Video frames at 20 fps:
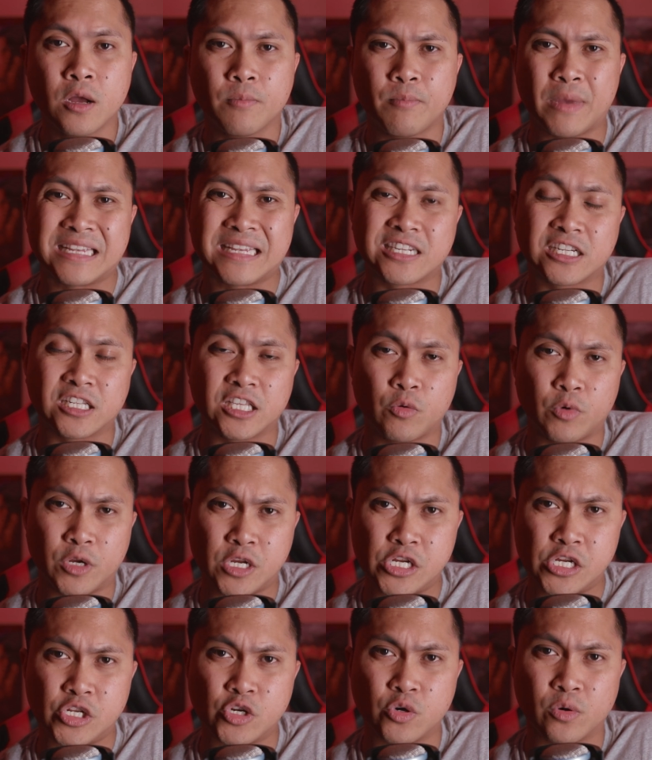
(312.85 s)
Basically, what
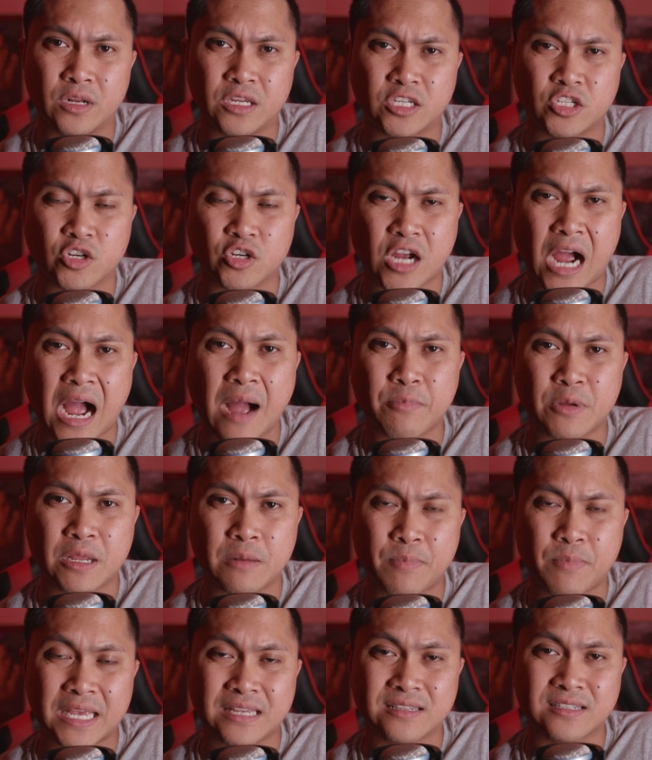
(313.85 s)
you're doing is you're
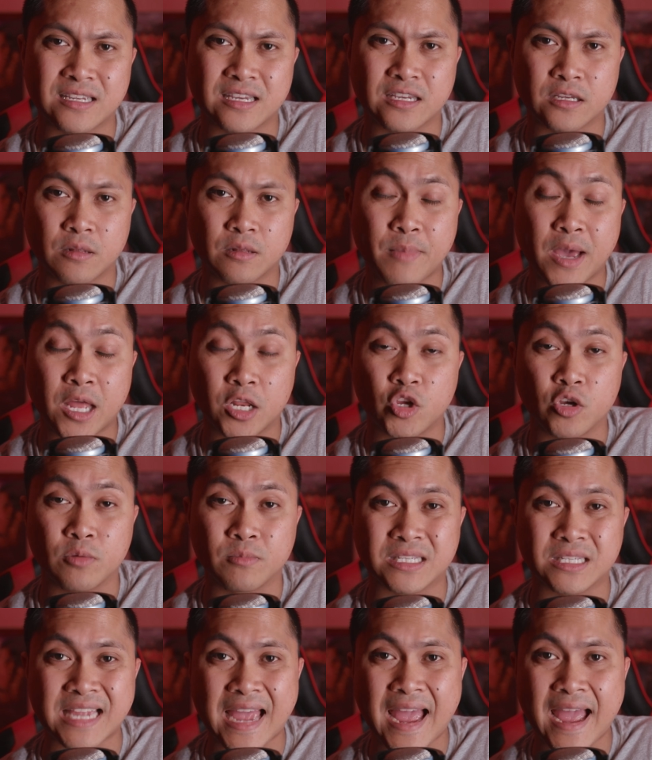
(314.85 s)
copying and pasting the
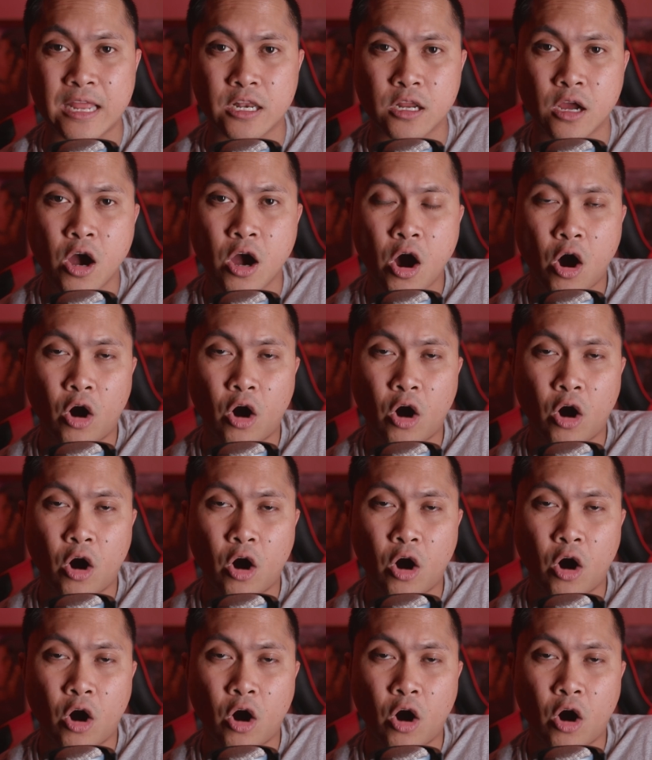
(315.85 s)
Metahuman's head